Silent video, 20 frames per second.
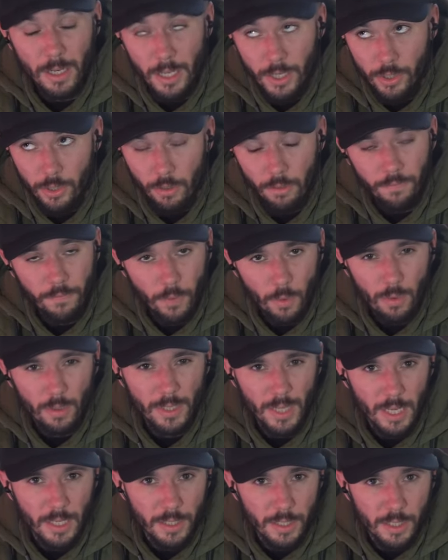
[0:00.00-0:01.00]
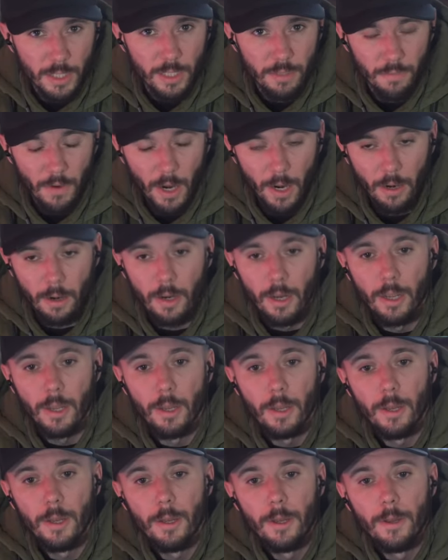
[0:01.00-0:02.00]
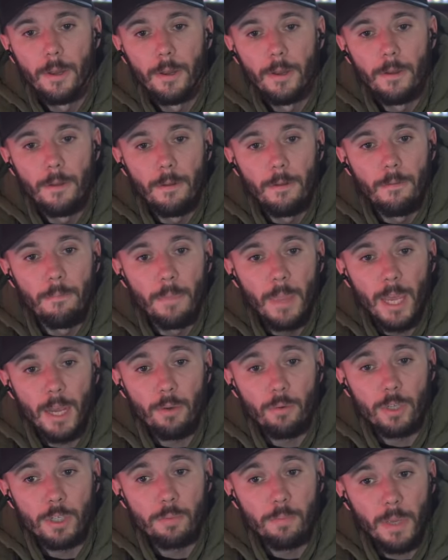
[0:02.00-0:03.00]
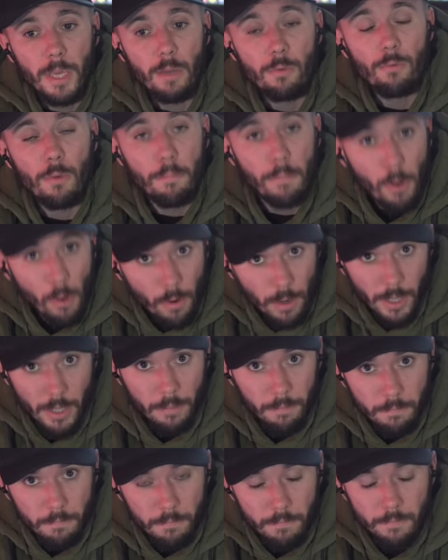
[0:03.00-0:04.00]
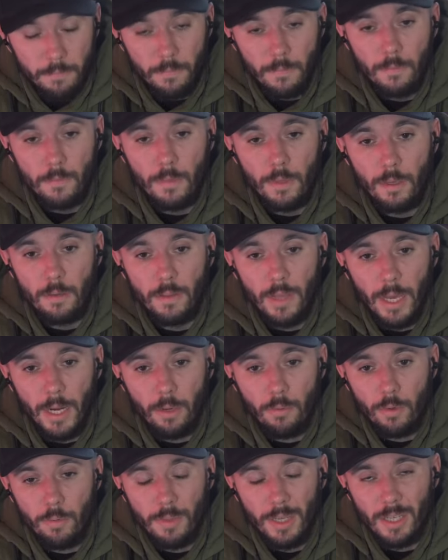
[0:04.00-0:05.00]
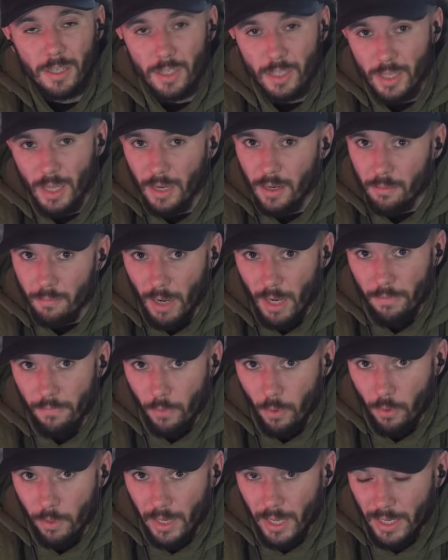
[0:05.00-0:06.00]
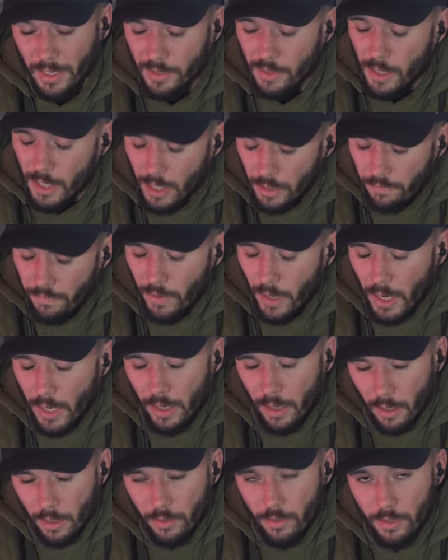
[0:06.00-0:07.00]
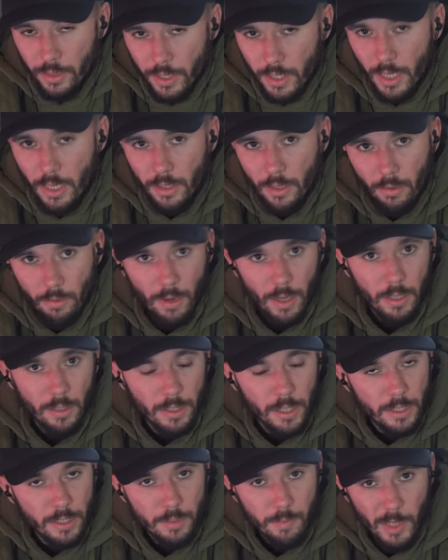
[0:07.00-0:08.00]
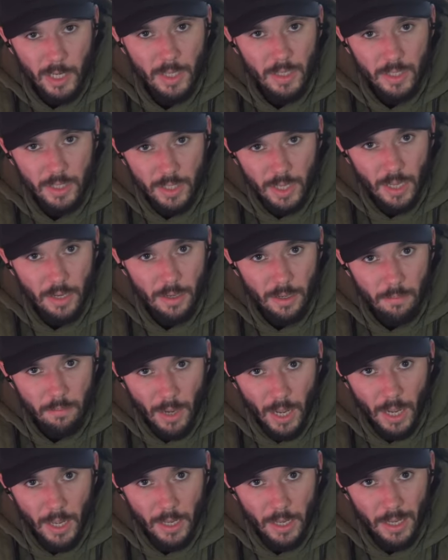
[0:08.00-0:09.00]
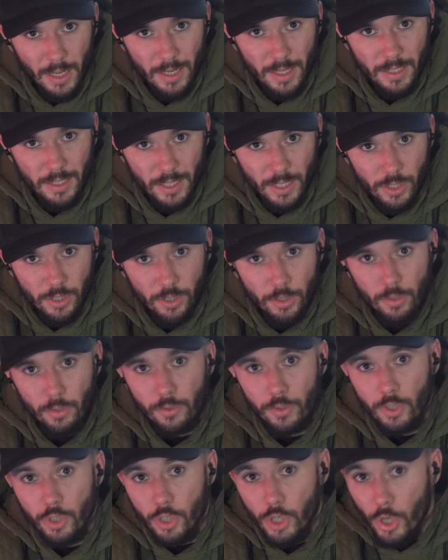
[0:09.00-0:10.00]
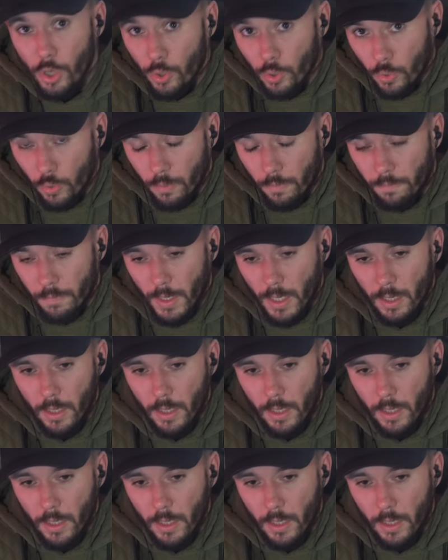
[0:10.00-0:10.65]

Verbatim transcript: initial four-day ceasefire, it was being reported that it would be extended by four days. If I understand correctly, it's been extended by an additional two.